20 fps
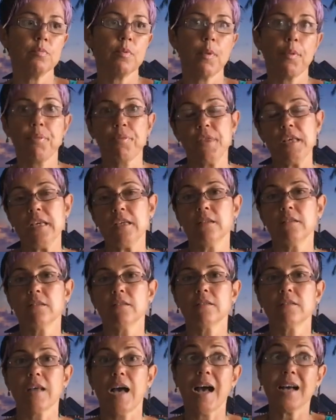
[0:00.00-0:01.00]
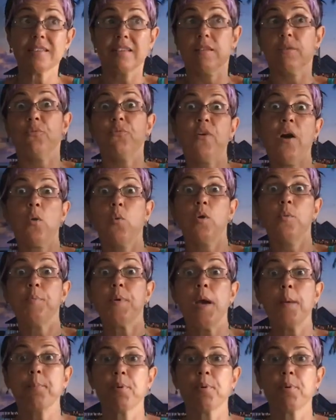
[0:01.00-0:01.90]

things as if I will be a